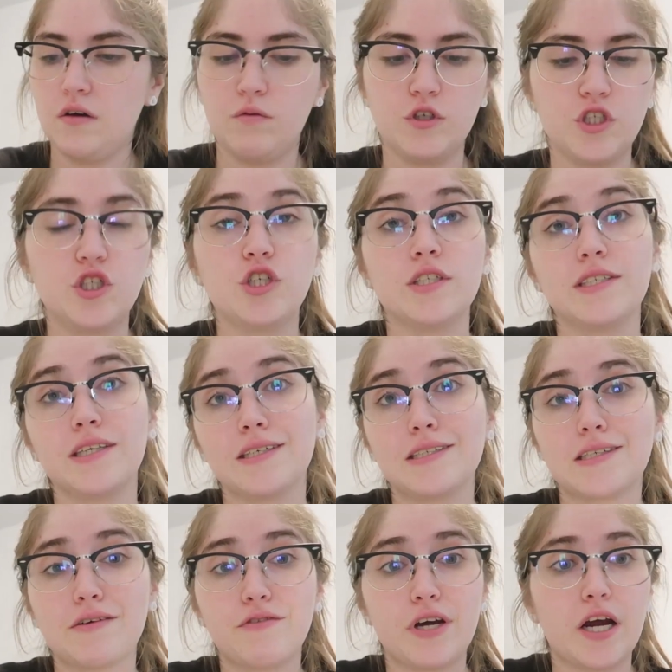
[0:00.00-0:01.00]
which is just this
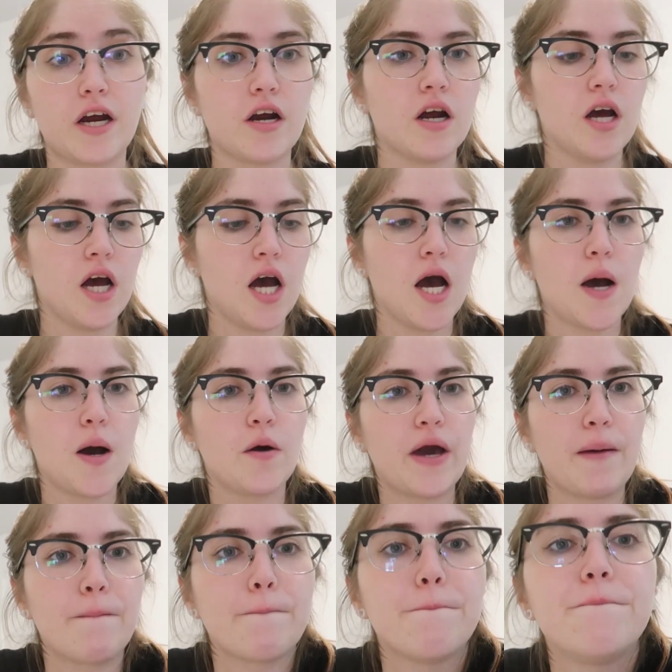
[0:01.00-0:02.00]
stuff right here.
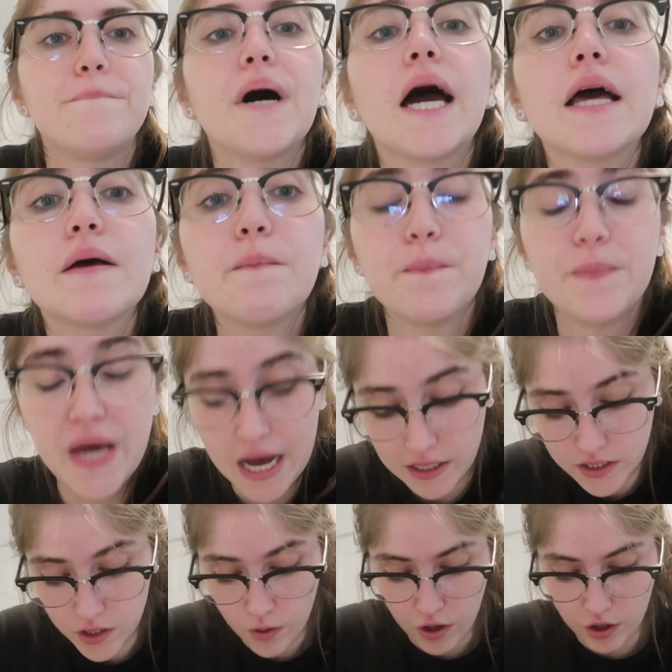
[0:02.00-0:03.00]
Okay, but
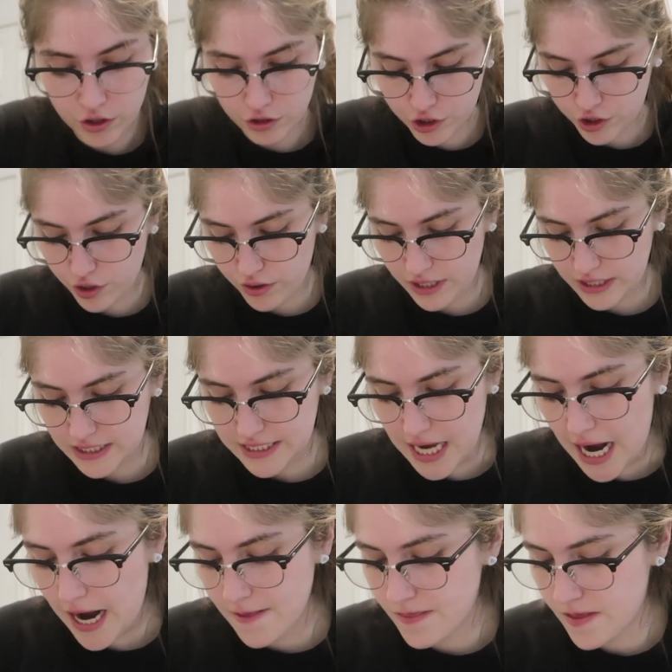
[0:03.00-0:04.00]
yeah, so I'll go show you guys
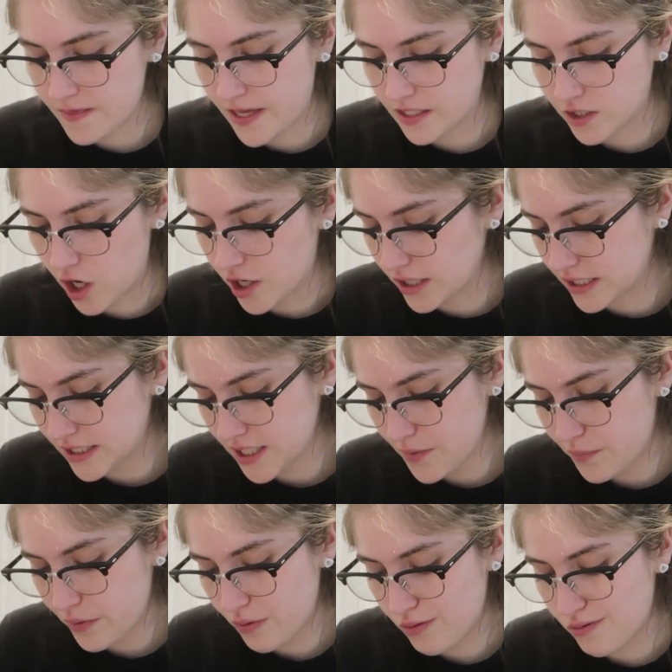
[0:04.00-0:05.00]
that, and then that's
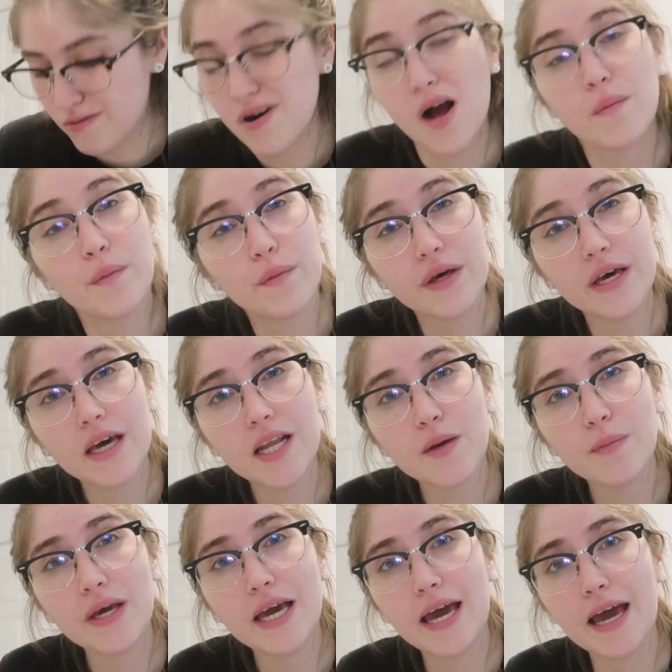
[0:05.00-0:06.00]
honestly probably
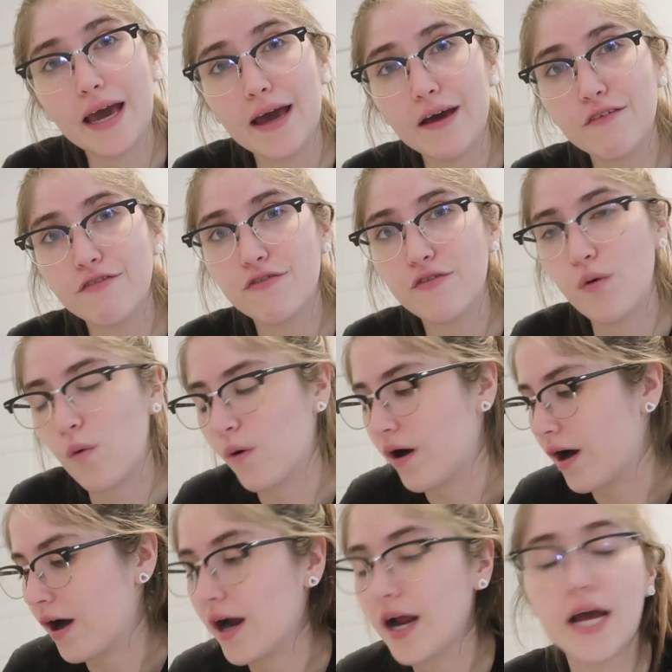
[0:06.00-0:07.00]
gonna be it
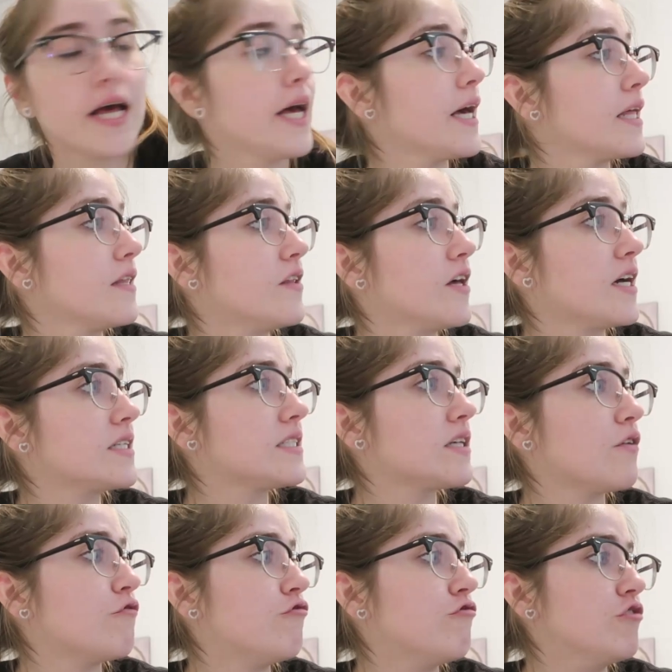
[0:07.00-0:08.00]
for
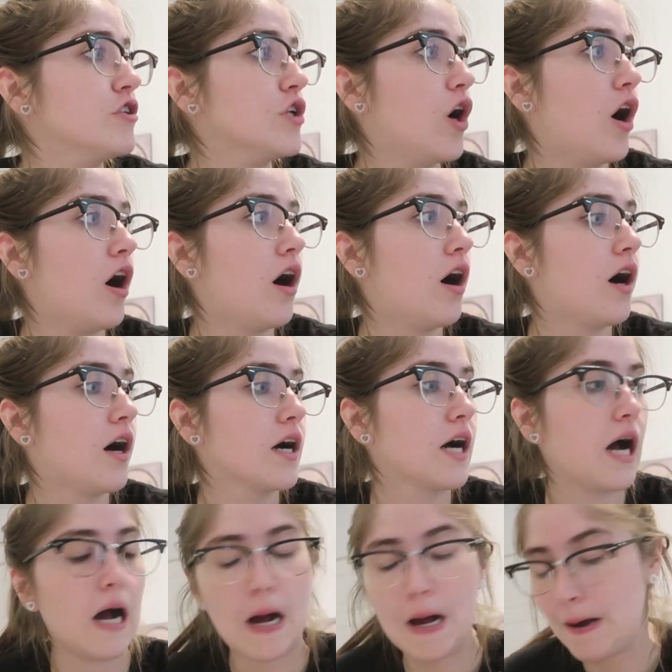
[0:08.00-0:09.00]
this
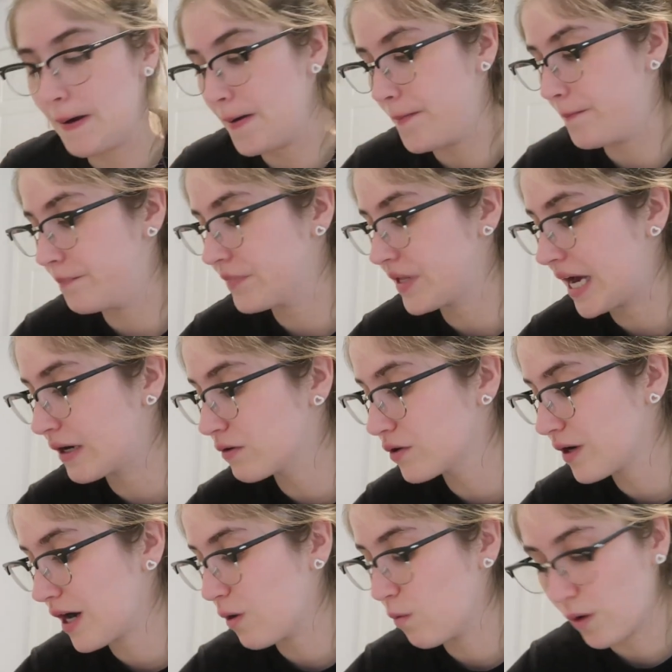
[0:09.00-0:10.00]
vlog. Um, I
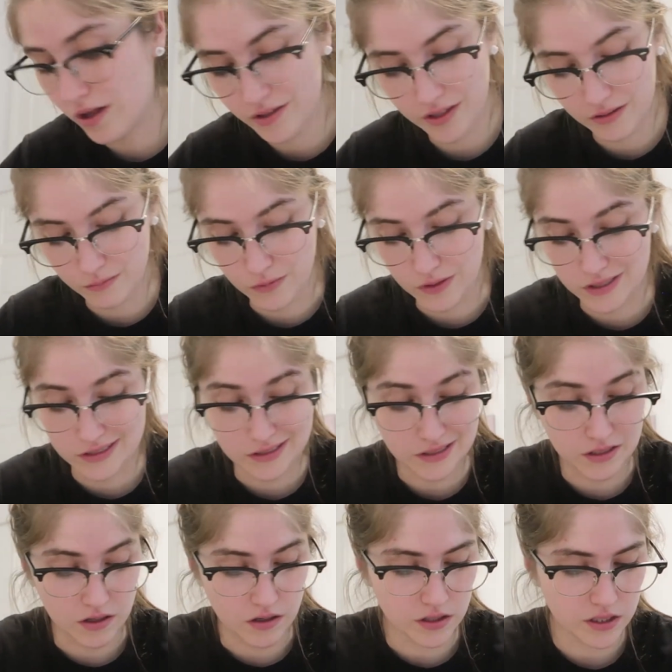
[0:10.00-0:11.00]
don't know how well it
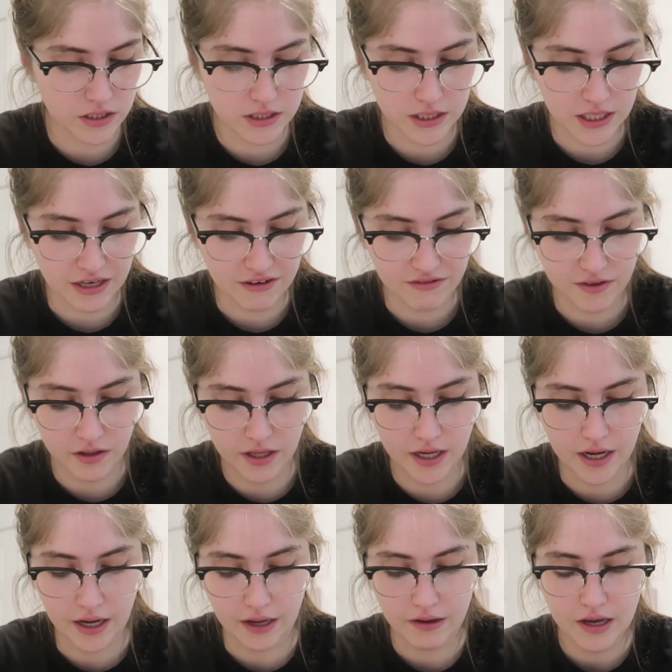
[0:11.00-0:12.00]
was, honestly. I feel
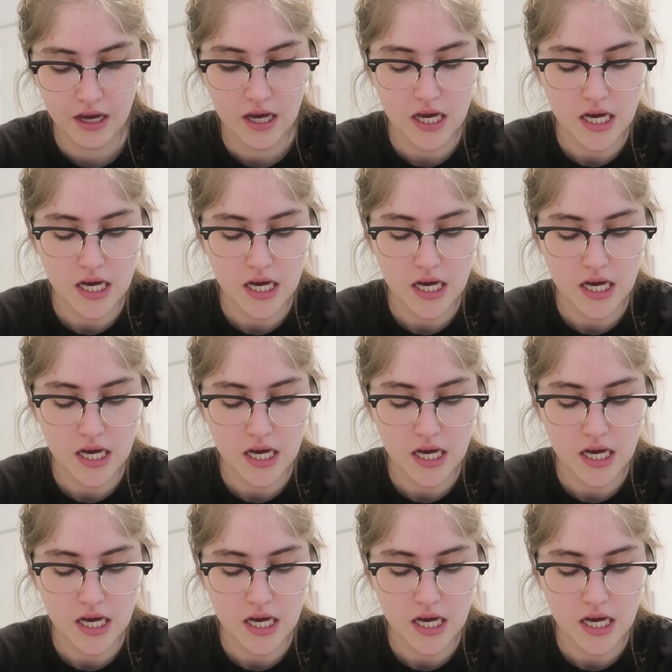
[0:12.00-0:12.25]
like I